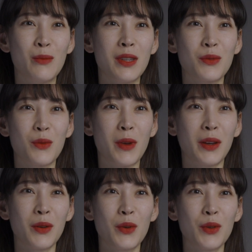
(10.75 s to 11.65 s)
is
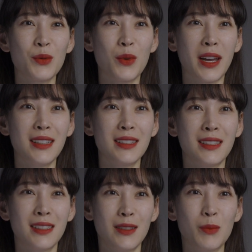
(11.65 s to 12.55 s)
Rebecca Rose White,
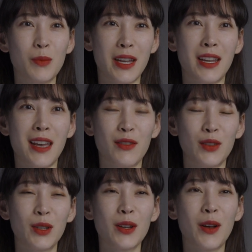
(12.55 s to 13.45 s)
but
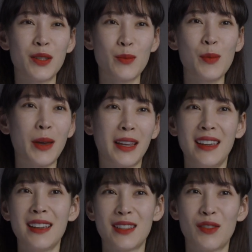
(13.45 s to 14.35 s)
everyone calls me
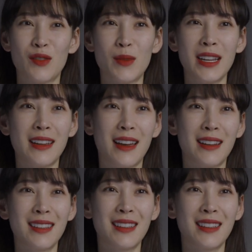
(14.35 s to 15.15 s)
Becky except for my dad.